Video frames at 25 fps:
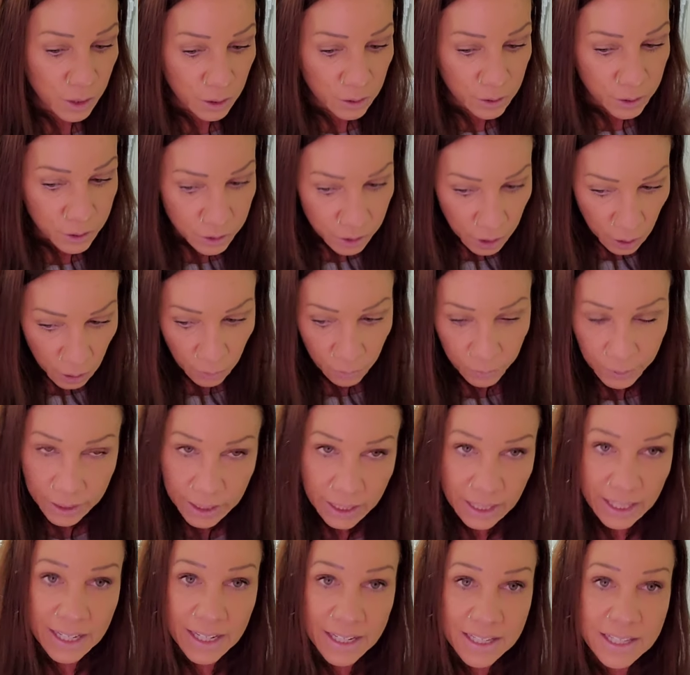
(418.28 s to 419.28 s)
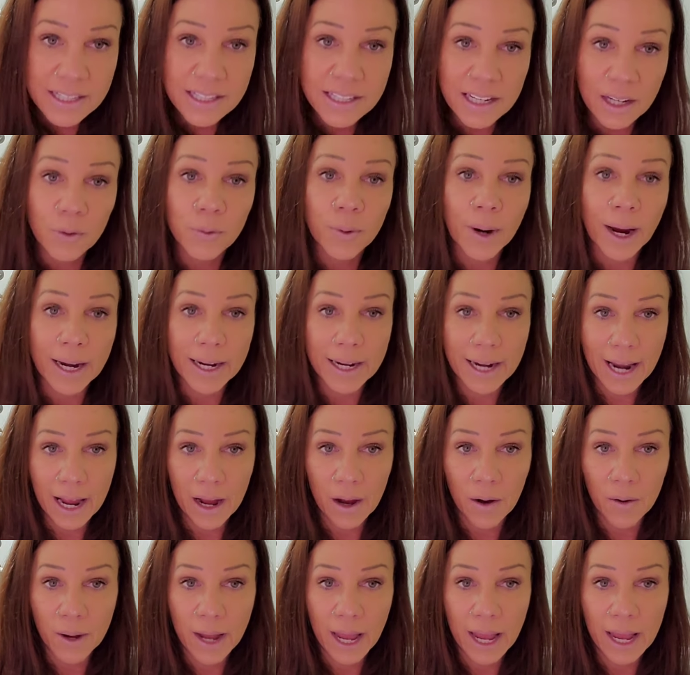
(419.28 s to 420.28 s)
so he is sick right
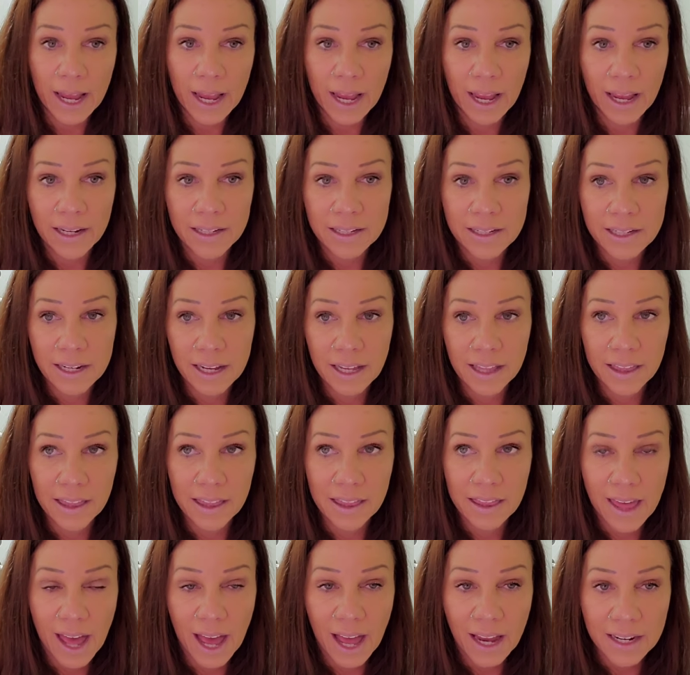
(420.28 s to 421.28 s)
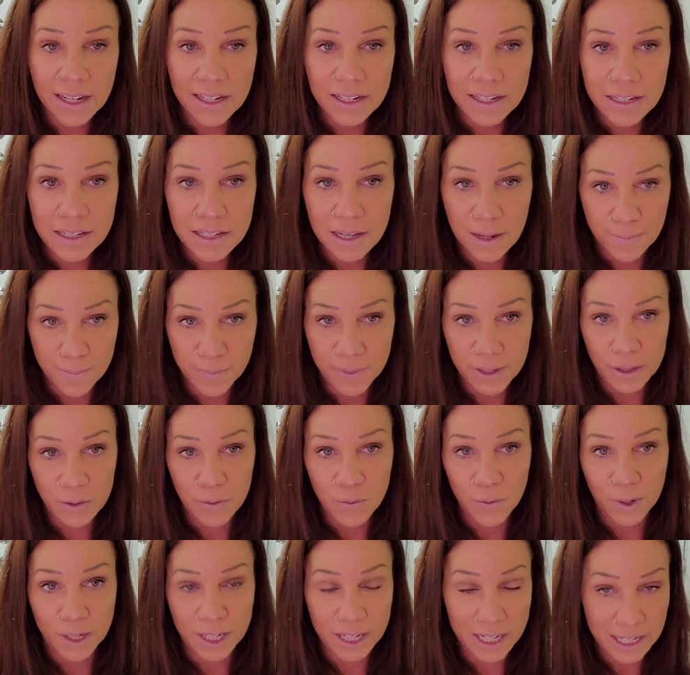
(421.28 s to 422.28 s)
now, and that is something
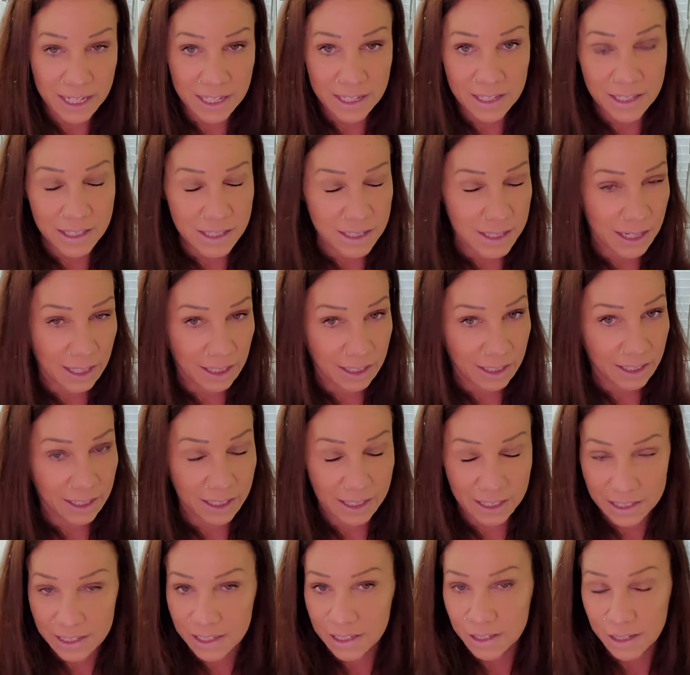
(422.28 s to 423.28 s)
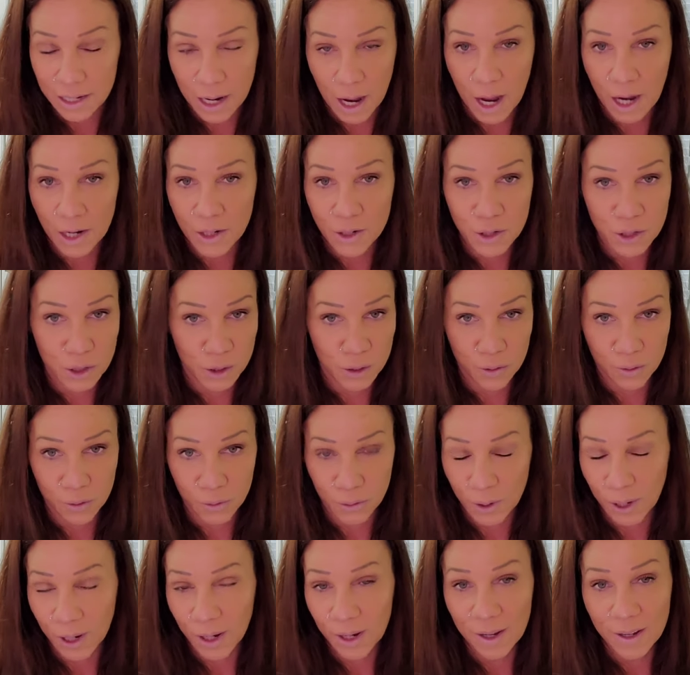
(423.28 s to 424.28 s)
when he is sick, he does not
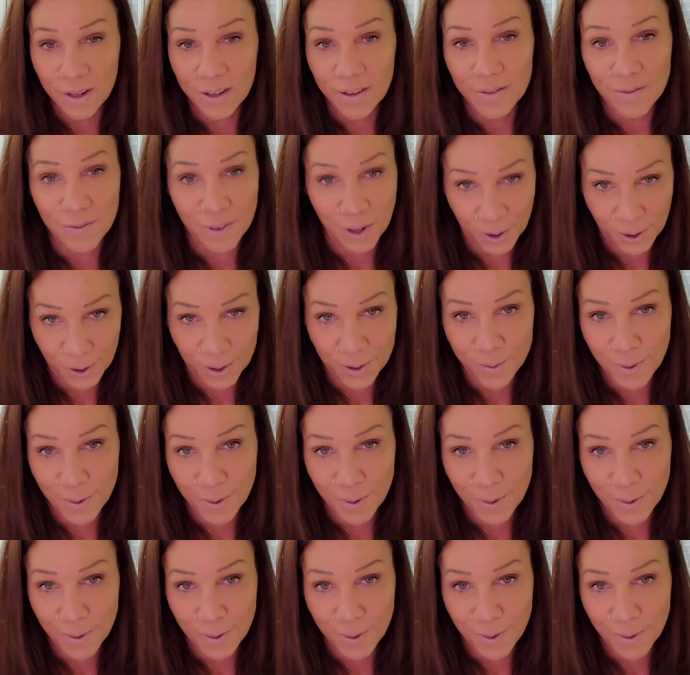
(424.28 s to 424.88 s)
do very